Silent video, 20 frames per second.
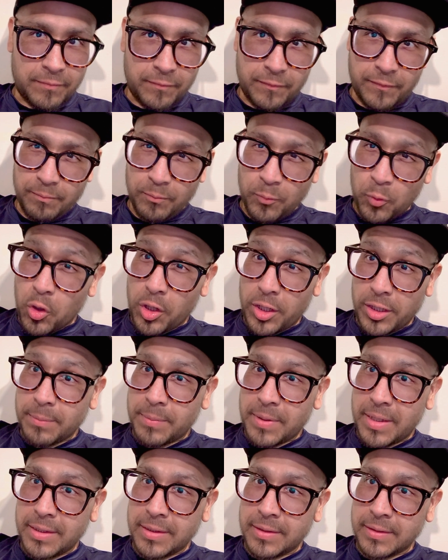more
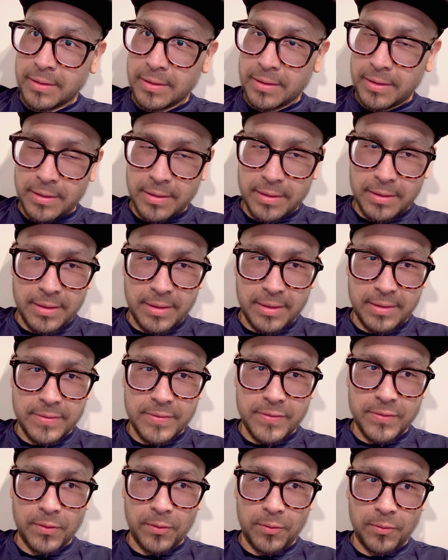independently. And
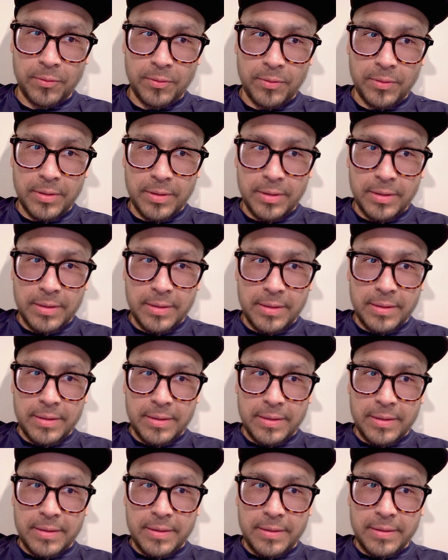so
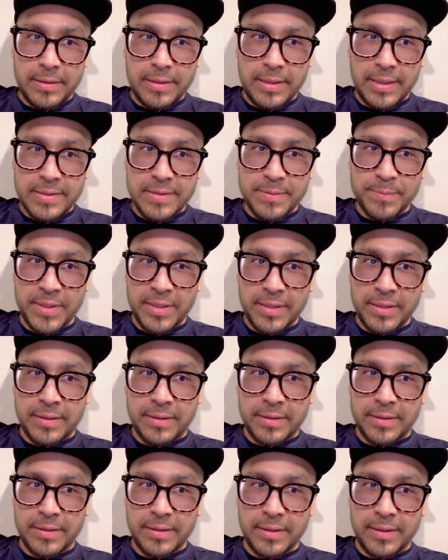that's been
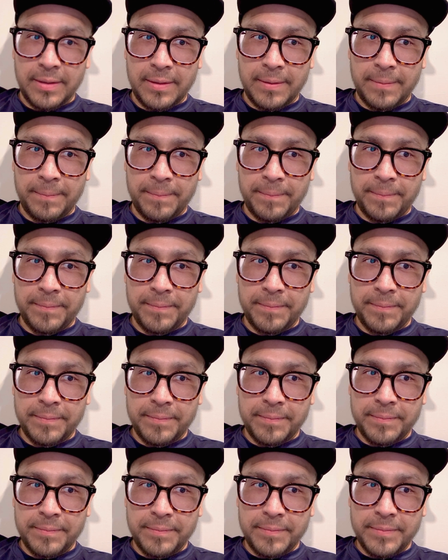
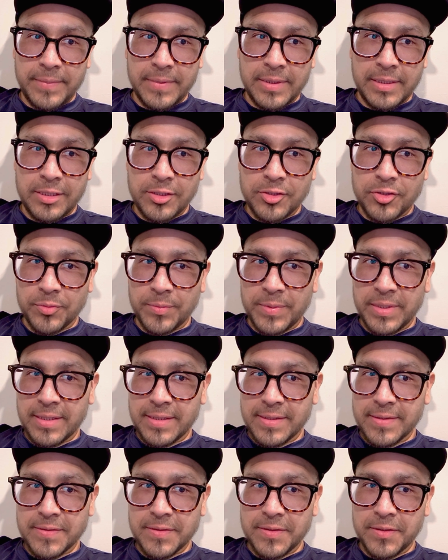an issue
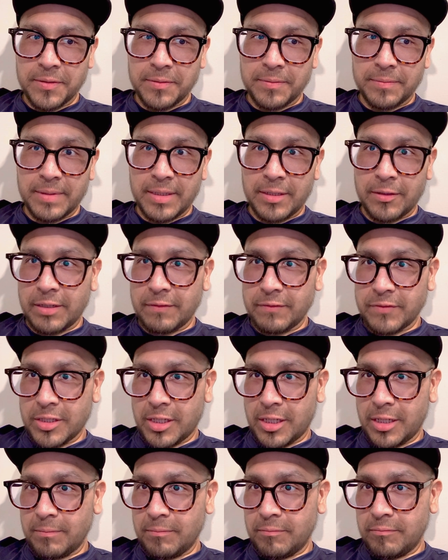because, I don't have a
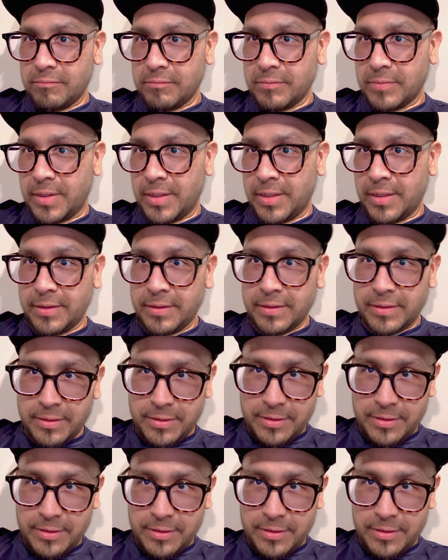job. And